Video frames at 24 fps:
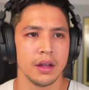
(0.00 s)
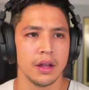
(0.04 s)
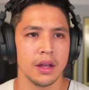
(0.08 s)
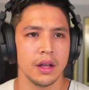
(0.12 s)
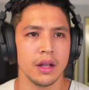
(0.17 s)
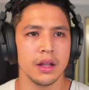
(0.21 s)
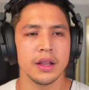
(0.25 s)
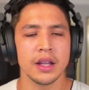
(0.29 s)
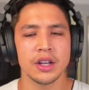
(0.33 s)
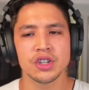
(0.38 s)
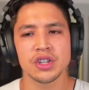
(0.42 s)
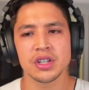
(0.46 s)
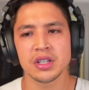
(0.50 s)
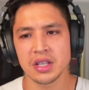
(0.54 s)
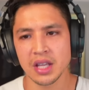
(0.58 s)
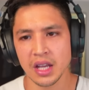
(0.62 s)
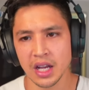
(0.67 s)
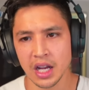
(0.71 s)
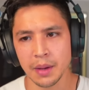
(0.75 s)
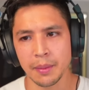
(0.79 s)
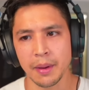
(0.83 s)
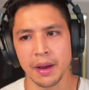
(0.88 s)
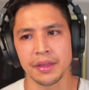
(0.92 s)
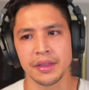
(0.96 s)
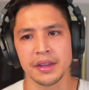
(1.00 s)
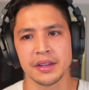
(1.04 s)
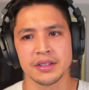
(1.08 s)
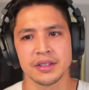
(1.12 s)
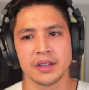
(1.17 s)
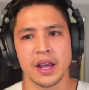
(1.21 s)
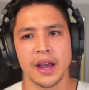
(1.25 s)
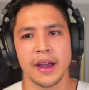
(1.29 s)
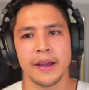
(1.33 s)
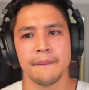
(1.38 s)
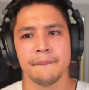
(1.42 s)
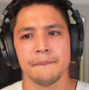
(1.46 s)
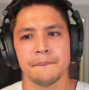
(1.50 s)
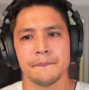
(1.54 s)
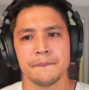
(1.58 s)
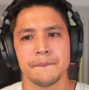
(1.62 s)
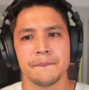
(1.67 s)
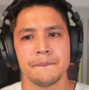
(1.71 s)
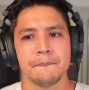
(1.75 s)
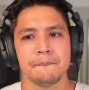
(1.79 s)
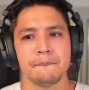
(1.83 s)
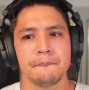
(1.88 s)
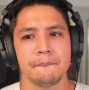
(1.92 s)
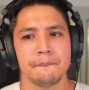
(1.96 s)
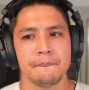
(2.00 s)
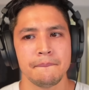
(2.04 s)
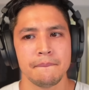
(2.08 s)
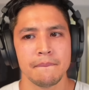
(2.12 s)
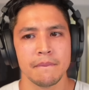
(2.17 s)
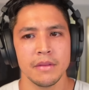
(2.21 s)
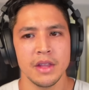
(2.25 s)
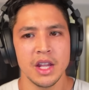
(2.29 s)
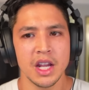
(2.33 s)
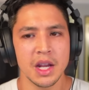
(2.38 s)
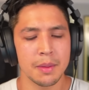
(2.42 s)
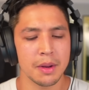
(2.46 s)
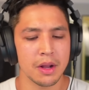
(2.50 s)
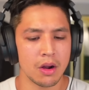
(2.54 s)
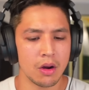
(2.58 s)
Let's just think about this, okay? Think about